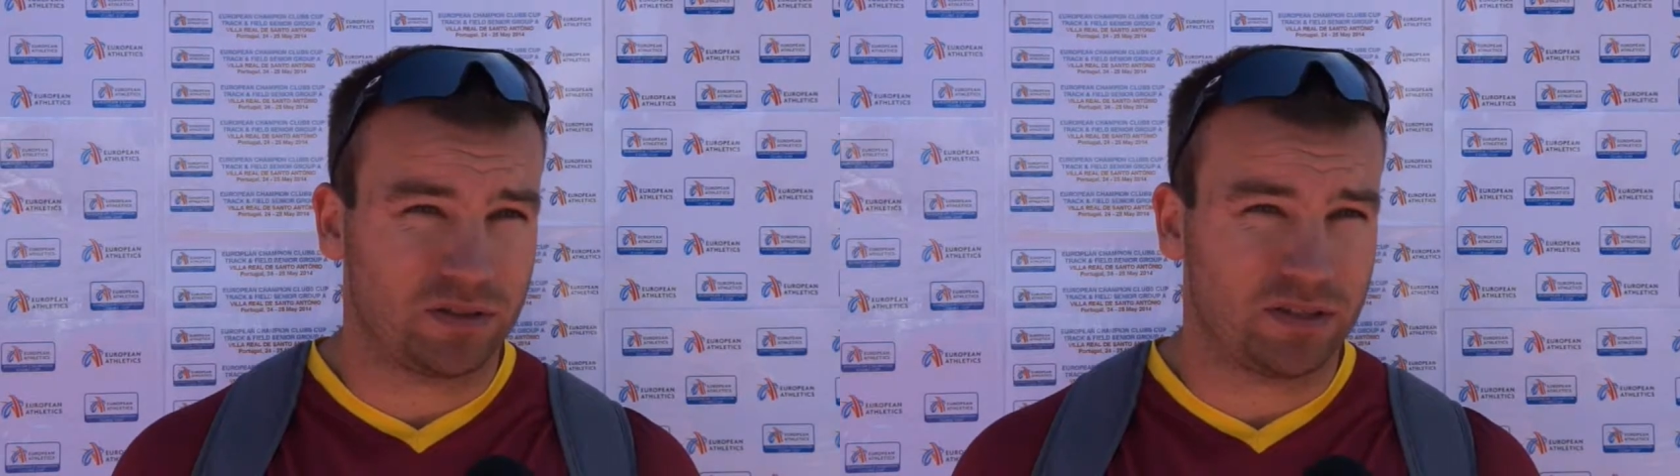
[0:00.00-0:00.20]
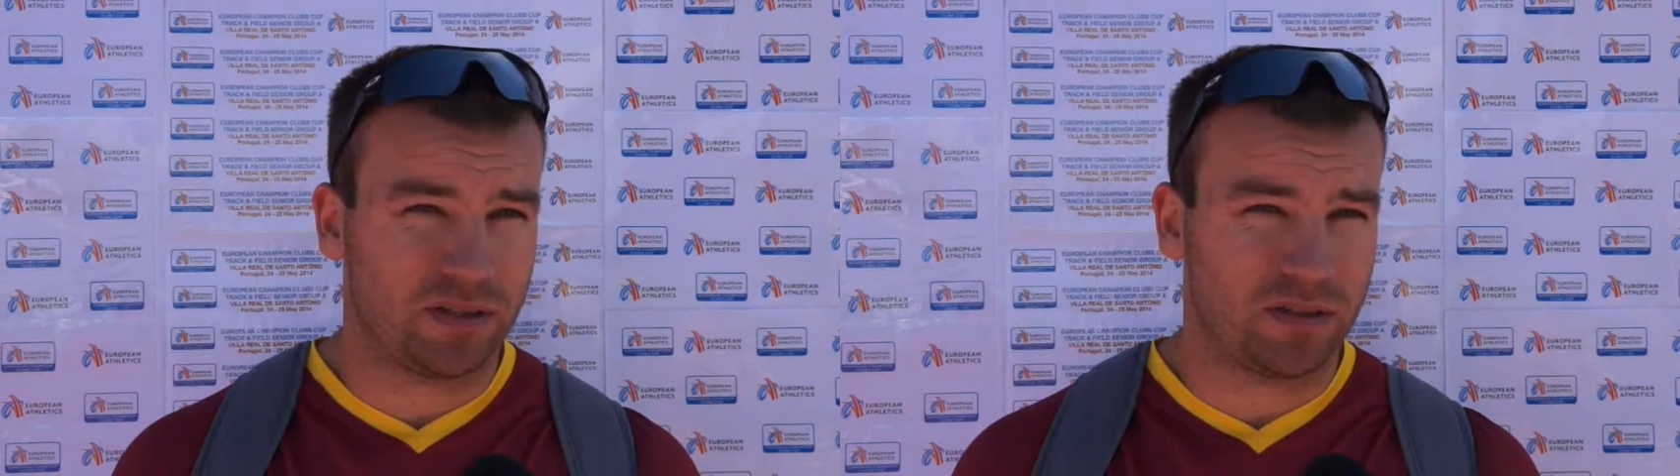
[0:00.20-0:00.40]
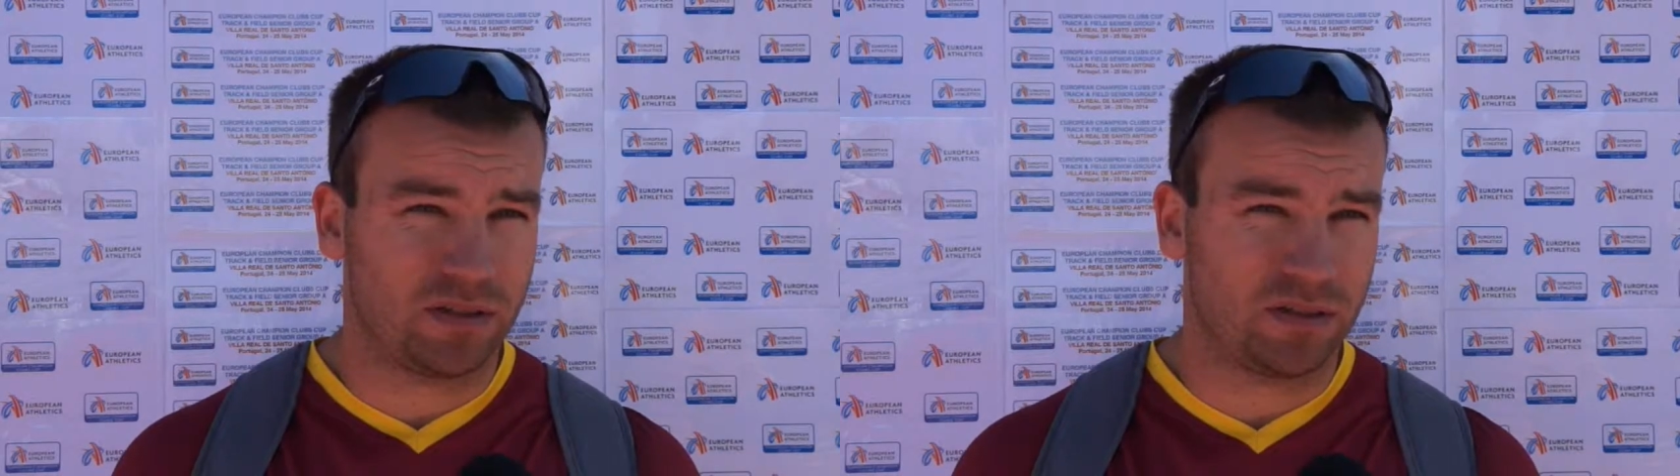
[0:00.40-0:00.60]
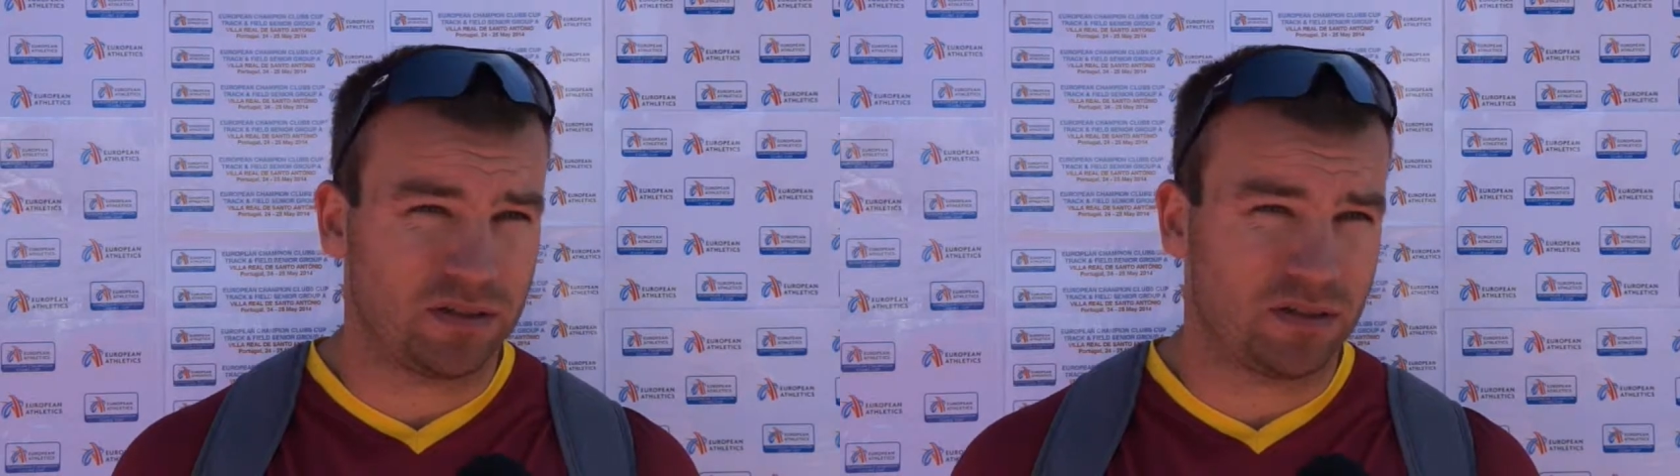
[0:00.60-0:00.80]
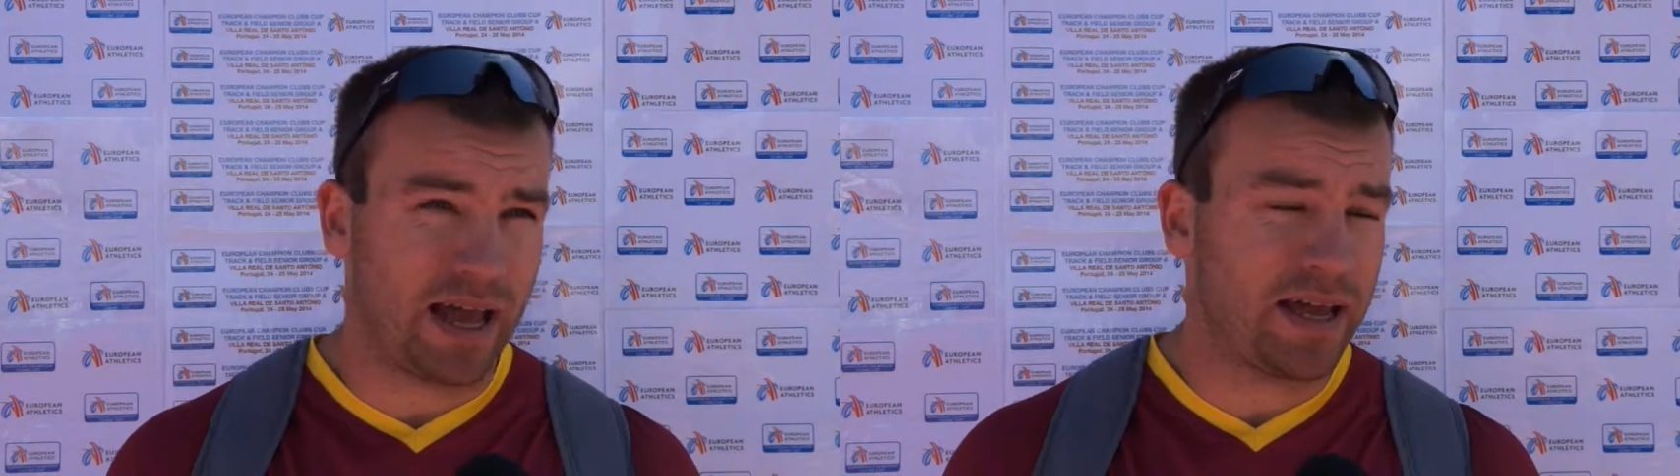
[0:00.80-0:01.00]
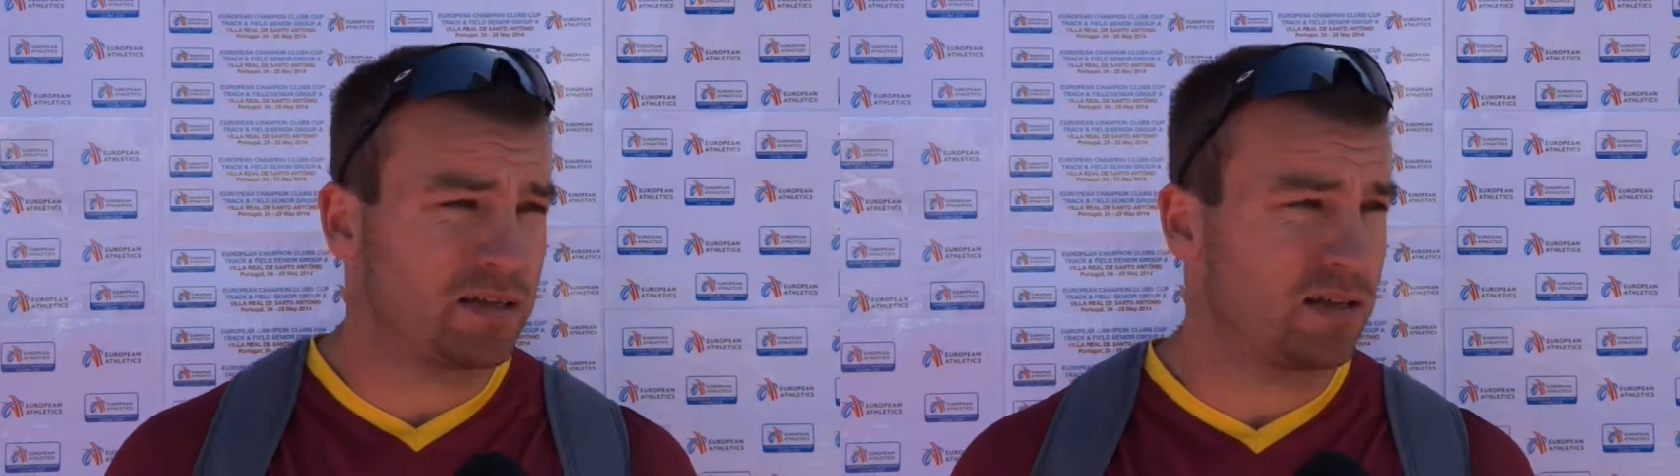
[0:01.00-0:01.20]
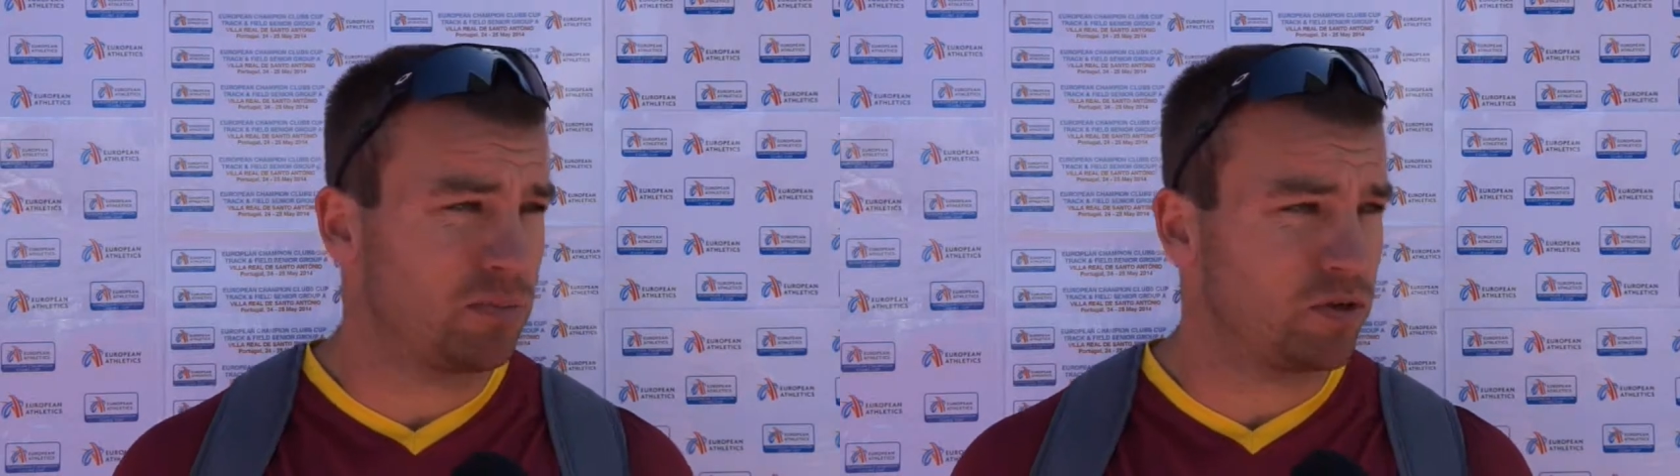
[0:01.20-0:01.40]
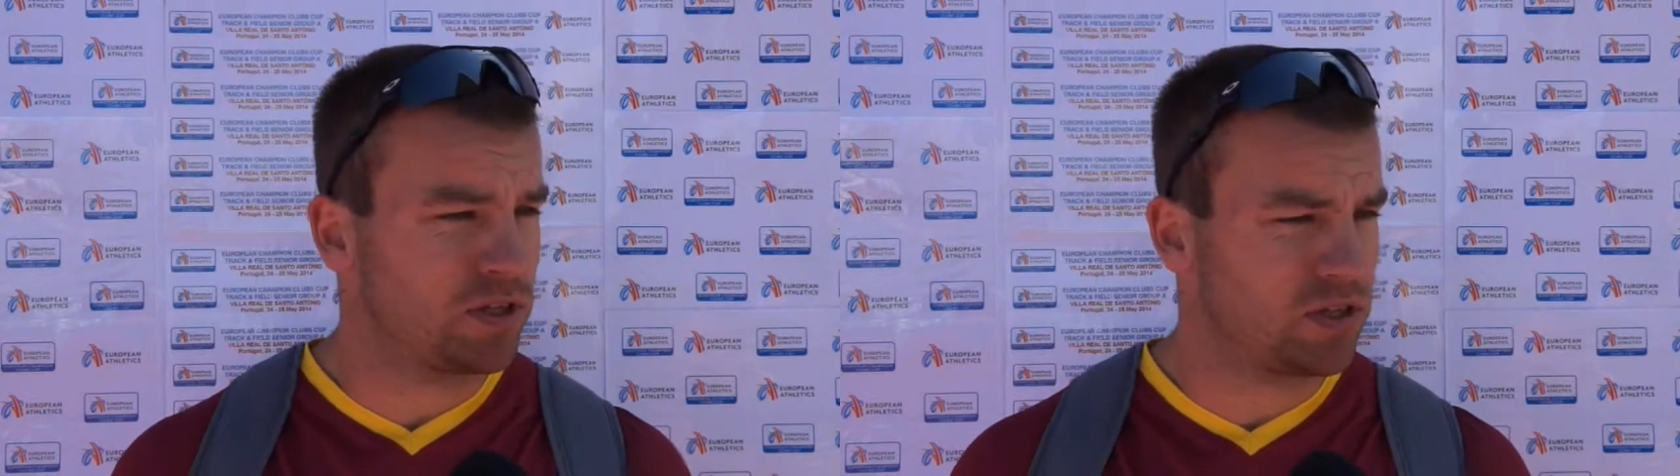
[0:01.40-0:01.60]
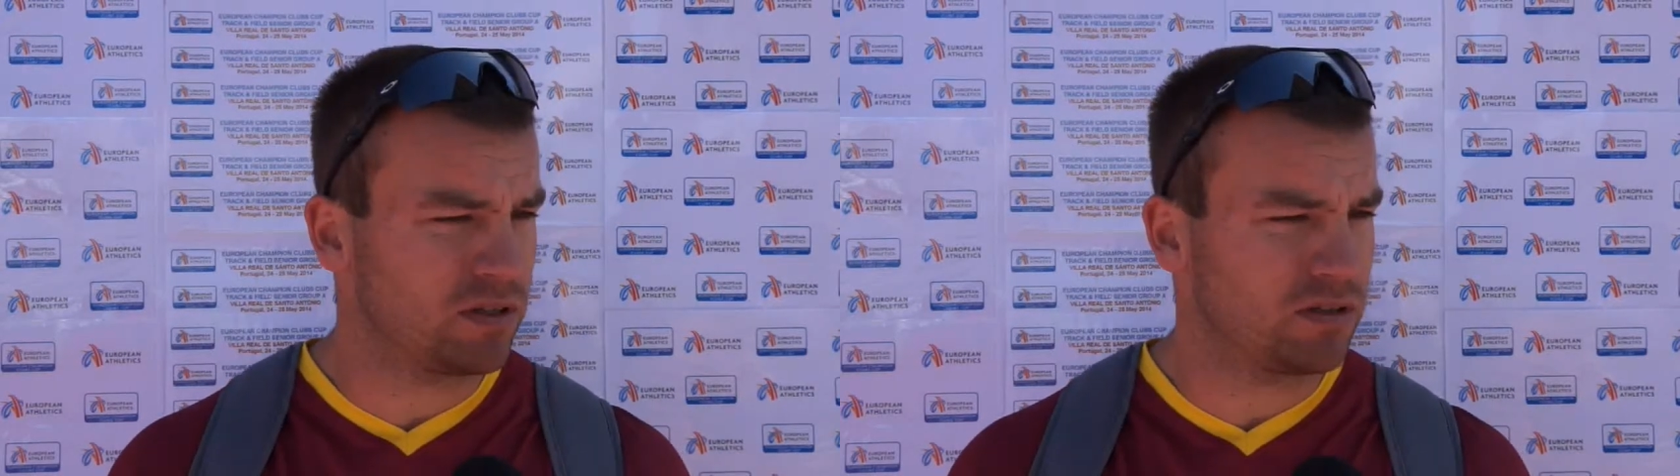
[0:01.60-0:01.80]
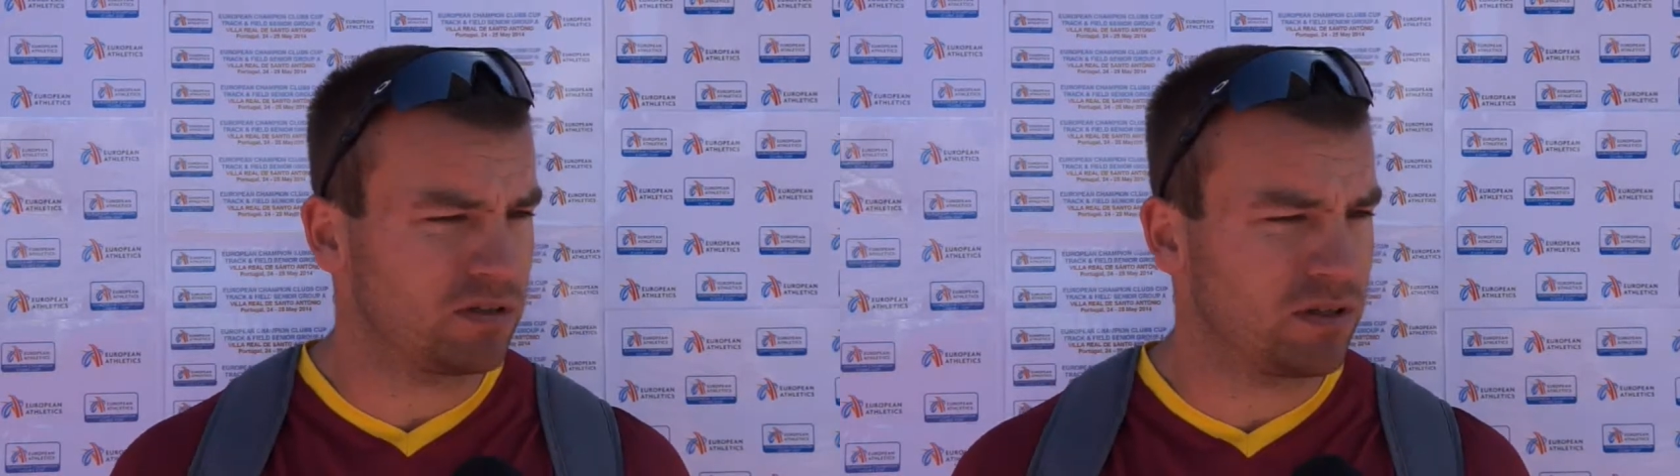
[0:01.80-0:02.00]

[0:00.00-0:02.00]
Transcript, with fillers: till till eighth position